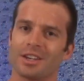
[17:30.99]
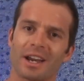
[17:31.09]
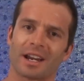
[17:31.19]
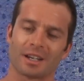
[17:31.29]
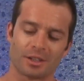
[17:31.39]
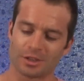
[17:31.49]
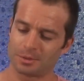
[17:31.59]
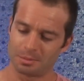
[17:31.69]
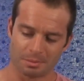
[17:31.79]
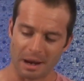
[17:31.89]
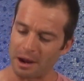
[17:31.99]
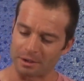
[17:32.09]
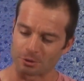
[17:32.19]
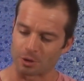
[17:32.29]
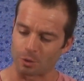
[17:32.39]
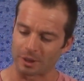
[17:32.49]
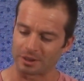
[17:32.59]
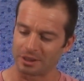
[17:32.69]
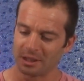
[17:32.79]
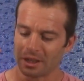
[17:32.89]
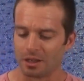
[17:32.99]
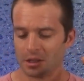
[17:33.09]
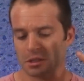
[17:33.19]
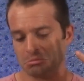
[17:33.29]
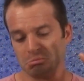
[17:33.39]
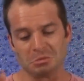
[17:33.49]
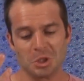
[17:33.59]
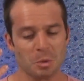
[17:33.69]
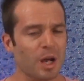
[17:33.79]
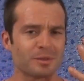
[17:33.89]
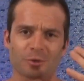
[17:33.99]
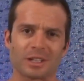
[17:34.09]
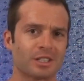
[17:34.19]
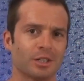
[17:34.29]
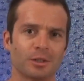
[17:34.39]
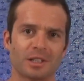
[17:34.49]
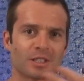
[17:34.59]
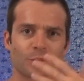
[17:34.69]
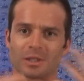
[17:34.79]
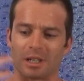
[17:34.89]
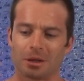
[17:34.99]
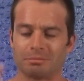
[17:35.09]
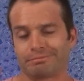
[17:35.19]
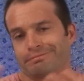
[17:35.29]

You're not going to pound it real quickly. You might drink 2 and then switch it up.